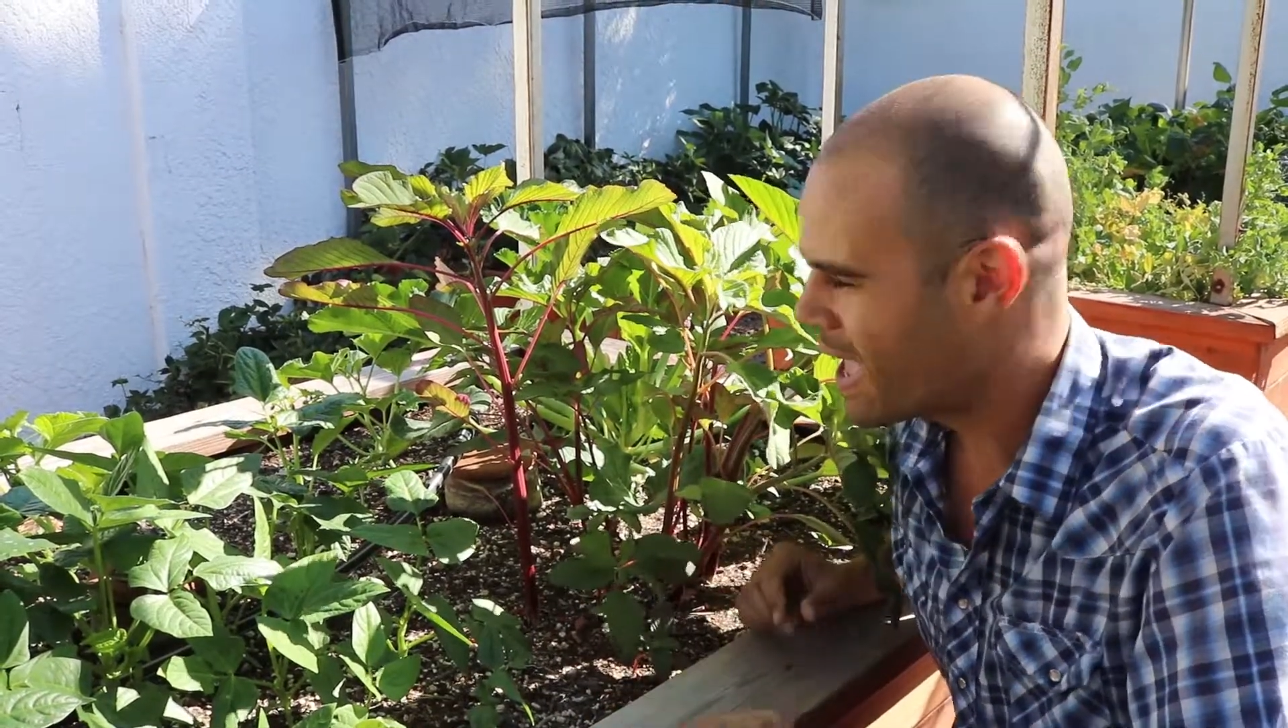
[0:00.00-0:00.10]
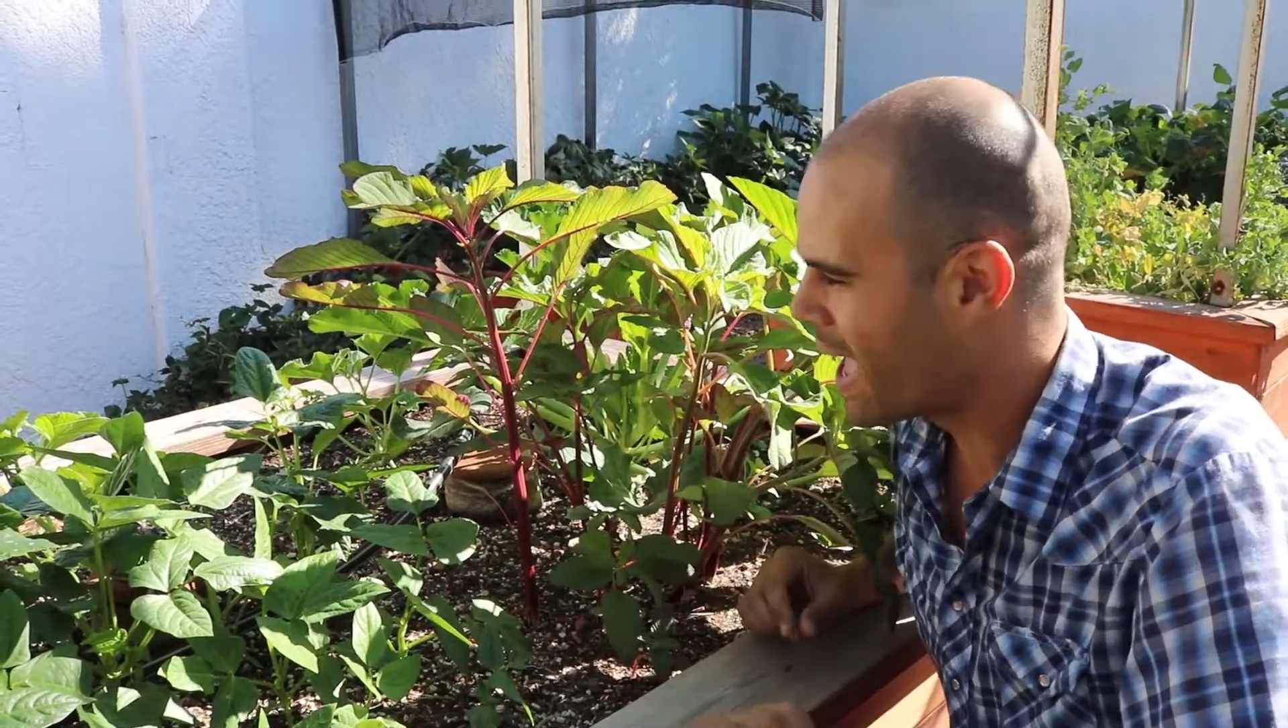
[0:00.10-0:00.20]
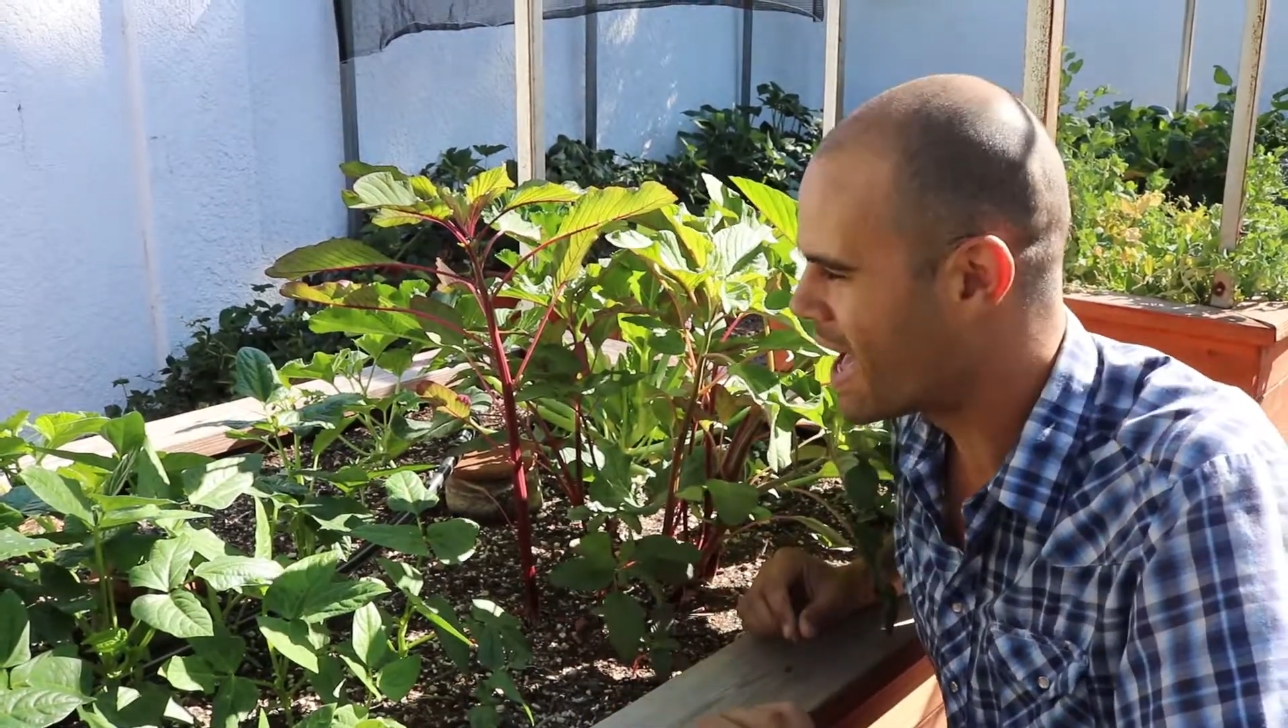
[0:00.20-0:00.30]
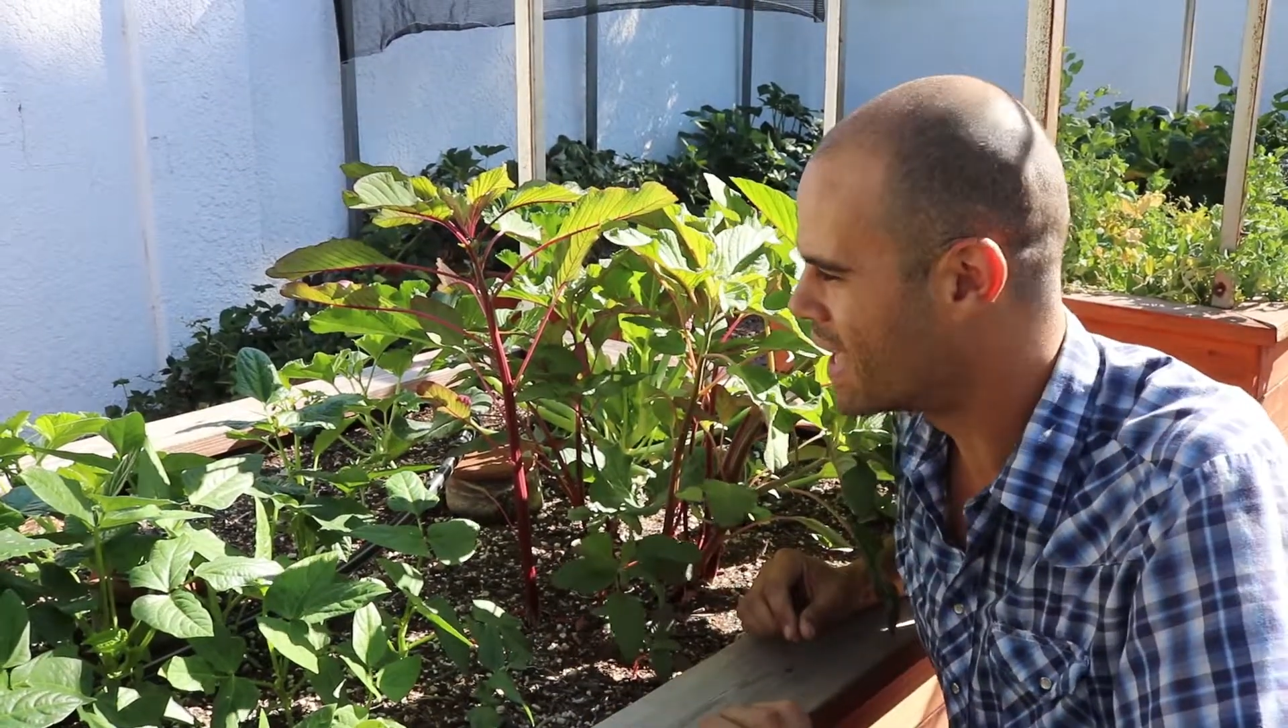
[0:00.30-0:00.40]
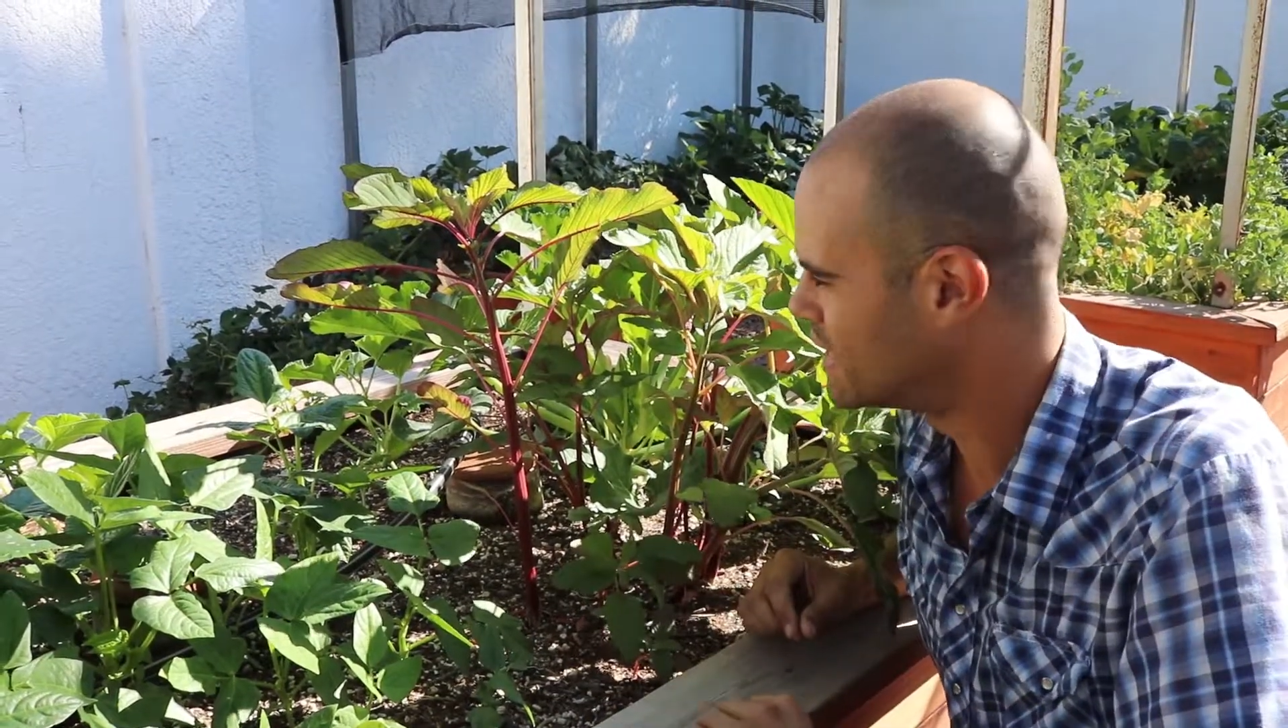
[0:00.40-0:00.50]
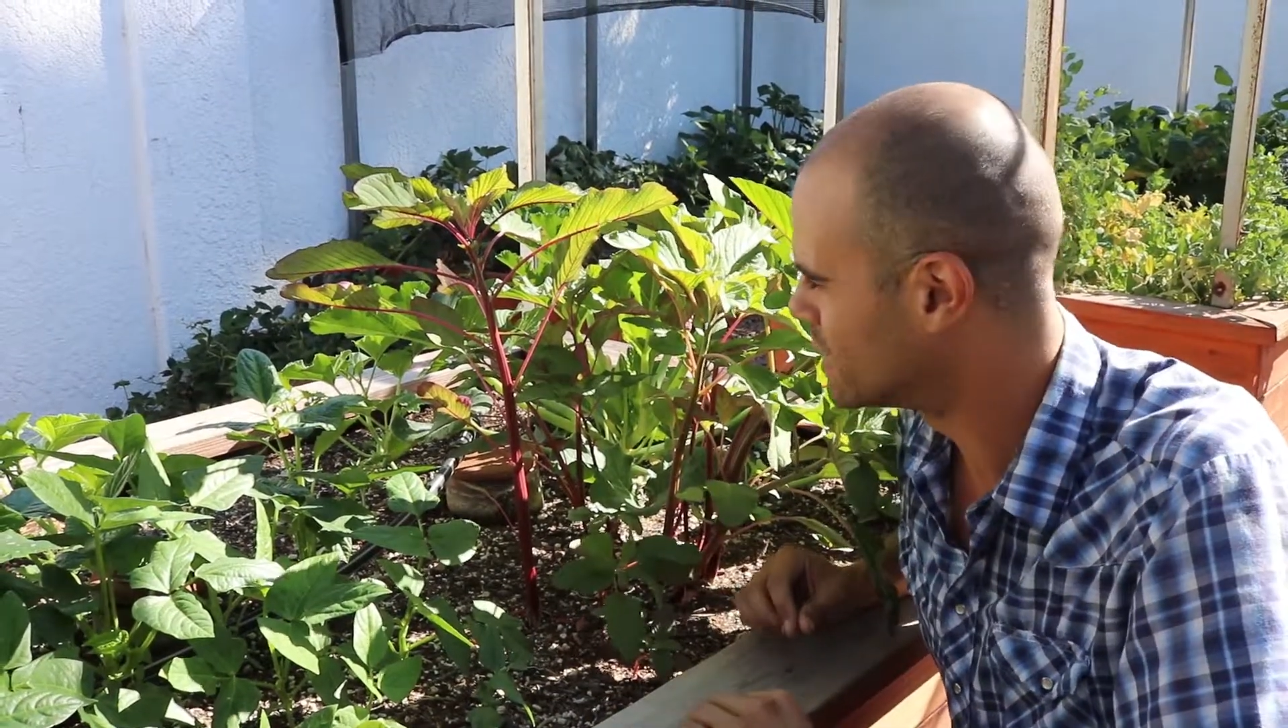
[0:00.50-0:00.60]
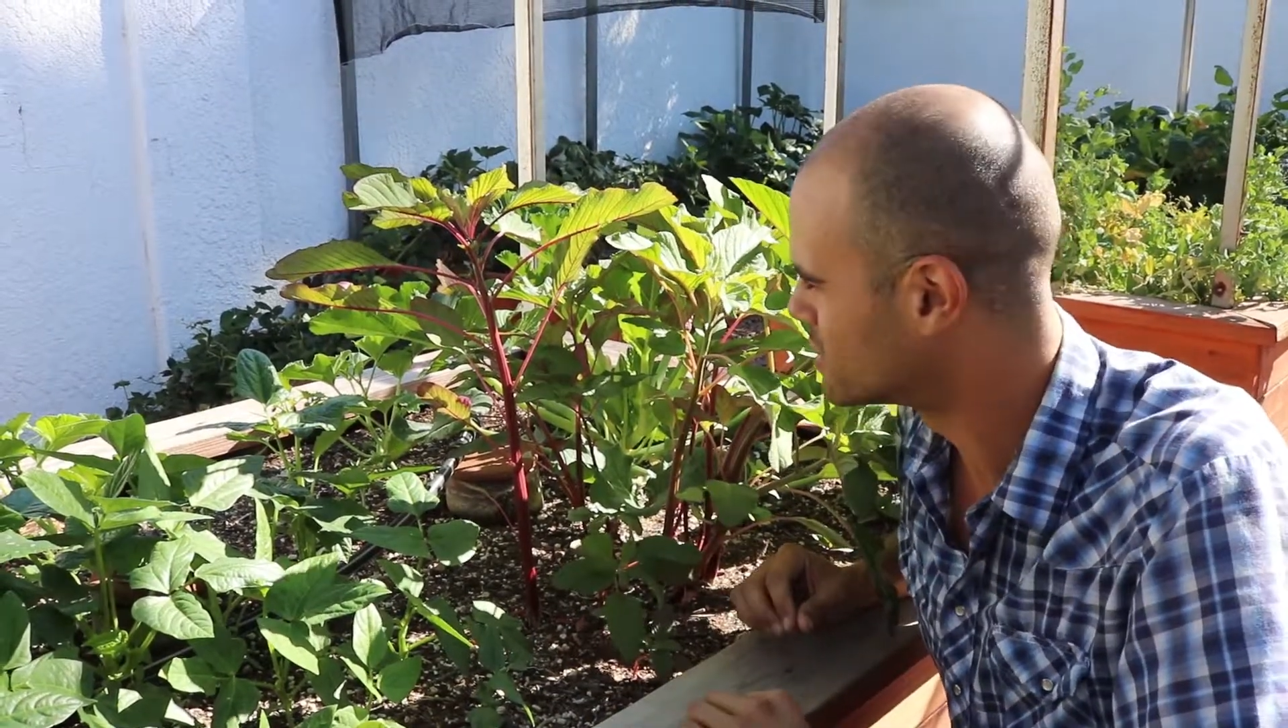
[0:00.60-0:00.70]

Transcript: And